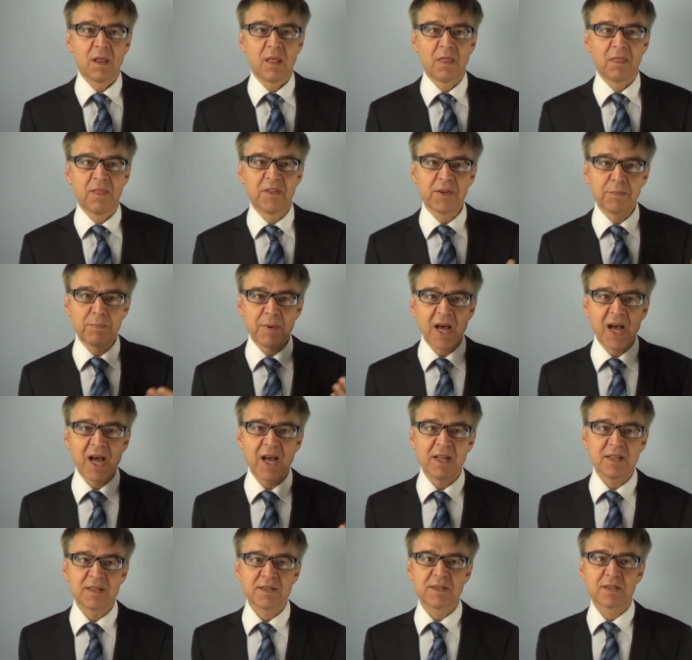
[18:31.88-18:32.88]
This
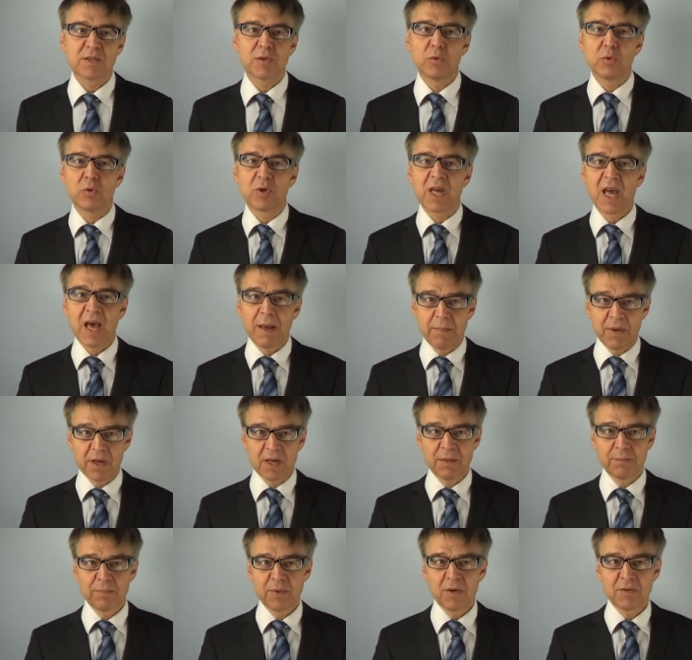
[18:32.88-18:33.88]
applies to
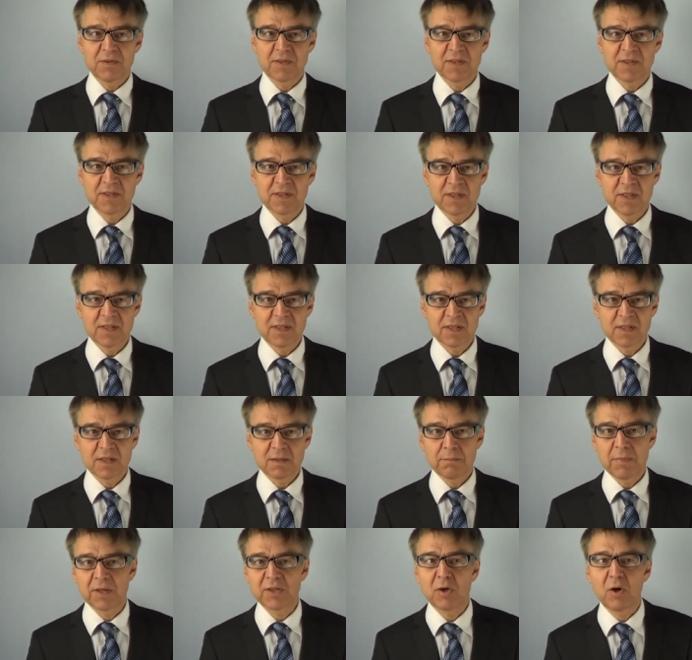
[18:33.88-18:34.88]
chemical processes,
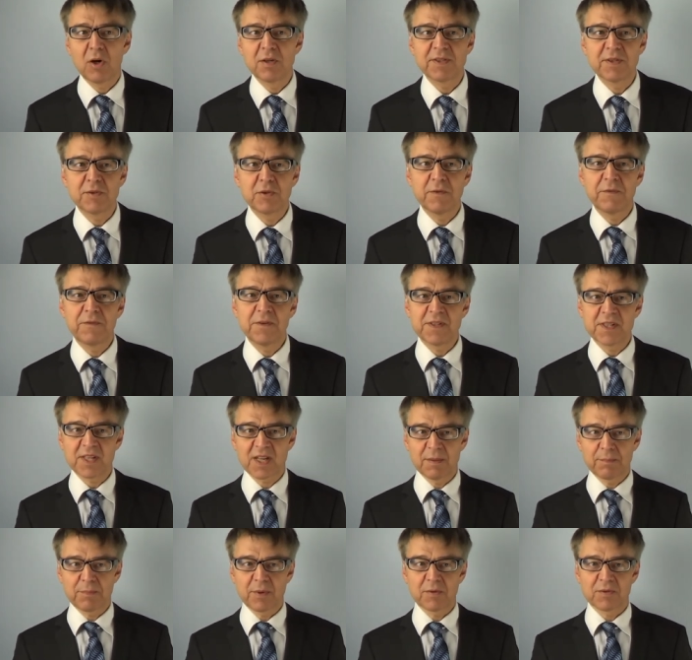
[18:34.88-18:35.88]
but also to
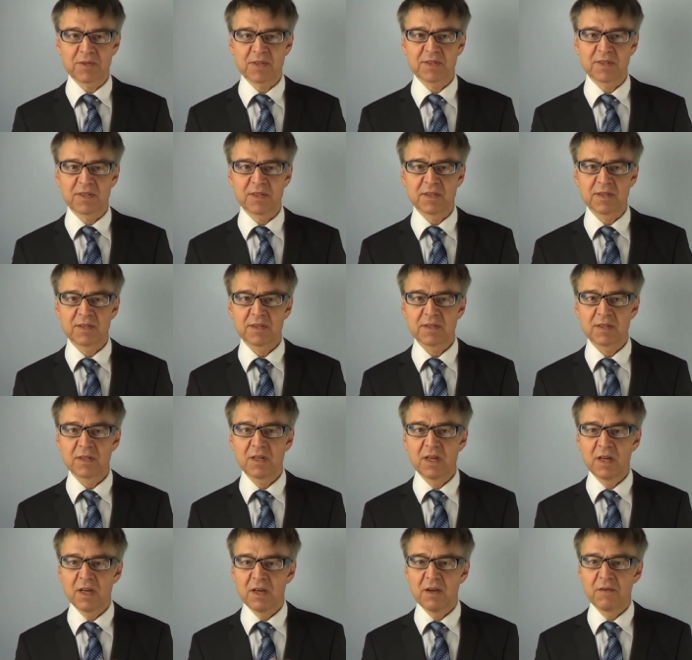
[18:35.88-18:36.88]
physical processes,
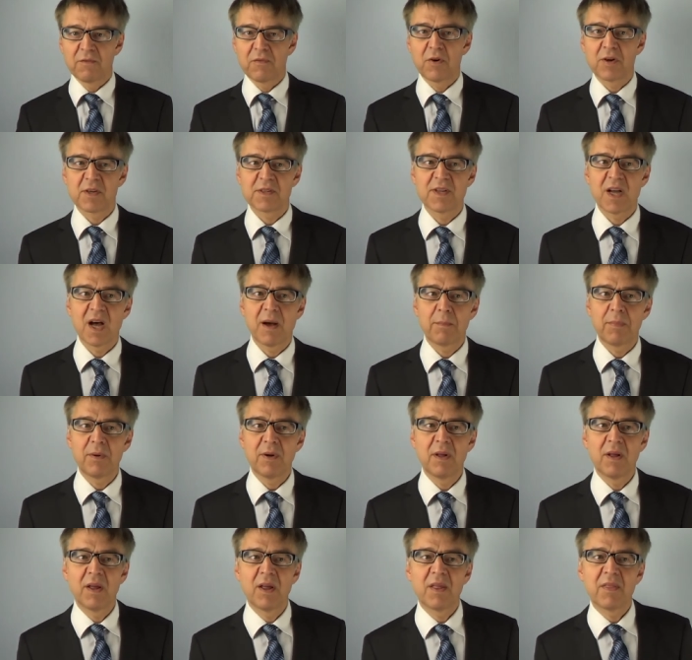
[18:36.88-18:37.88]
for
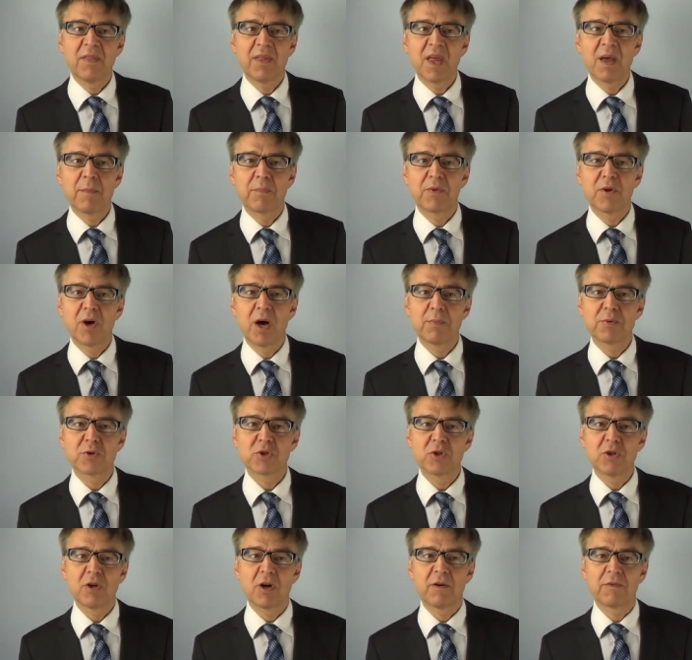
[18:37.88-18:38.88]
example, the
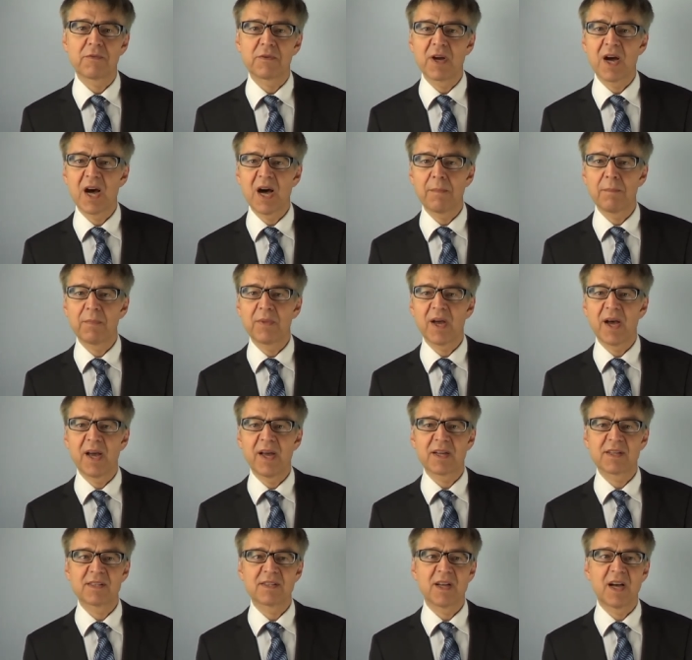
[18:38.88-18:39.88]
absorption of carbon
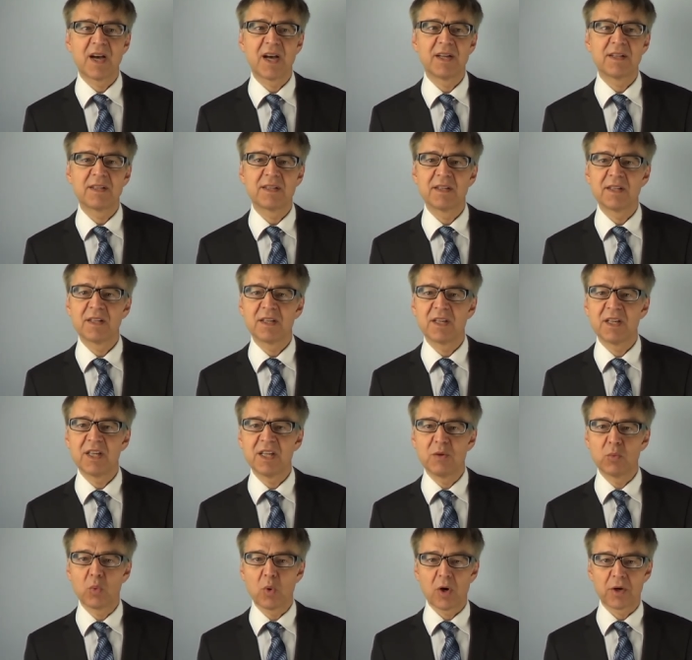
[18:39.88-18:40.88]
dioxide
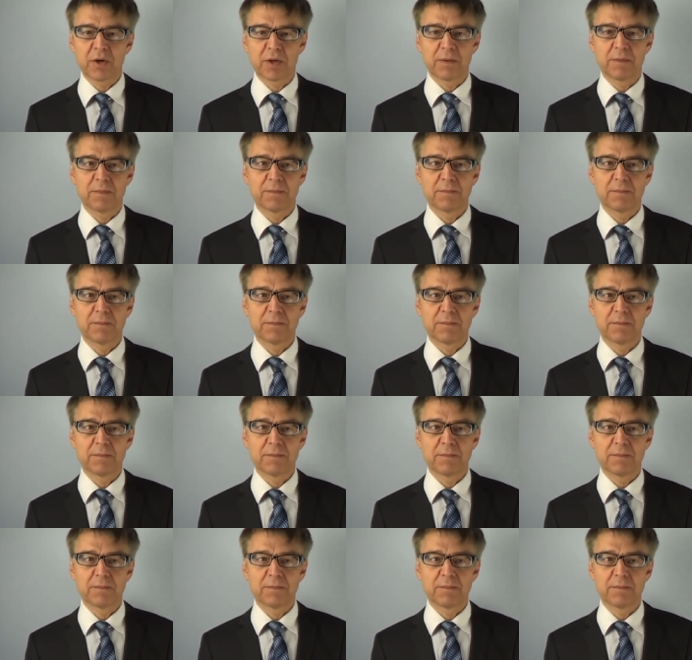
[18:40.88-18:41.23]
in water.